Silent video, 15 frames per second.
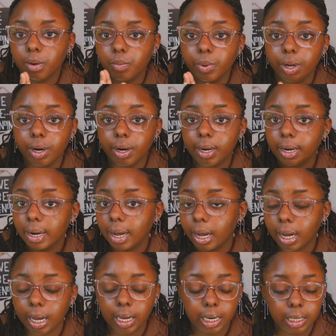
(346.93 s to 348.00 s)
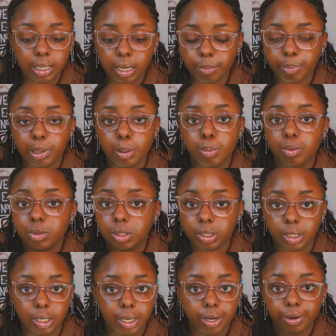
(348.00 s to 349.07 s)
And we are not gonna let people
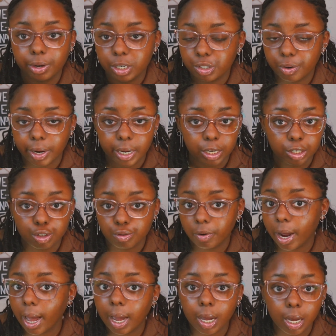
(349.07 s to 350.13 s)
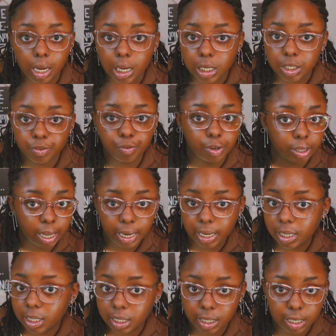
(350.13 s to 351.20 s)
sit here and try and drag us for
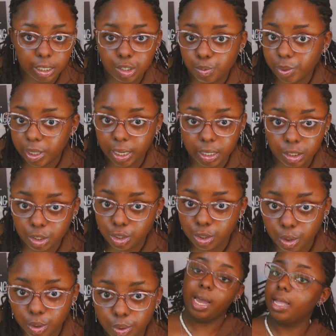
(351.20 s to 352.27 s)
liking the things that we like to do.